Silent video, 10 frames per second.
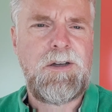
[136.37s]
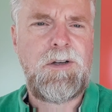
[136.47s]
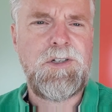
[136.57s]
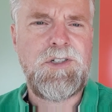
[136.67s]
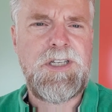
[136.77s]

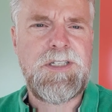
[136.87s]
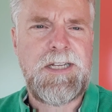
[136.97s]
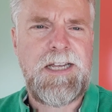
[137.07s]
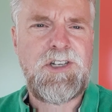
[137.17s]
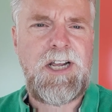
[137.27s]
colleges and
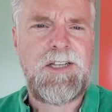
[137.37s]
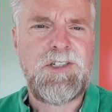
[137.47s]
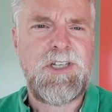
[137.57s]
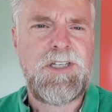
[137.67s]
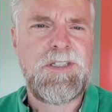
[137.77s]
our
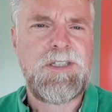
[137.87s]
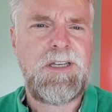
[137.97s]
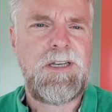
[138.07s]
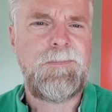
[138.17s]
challenges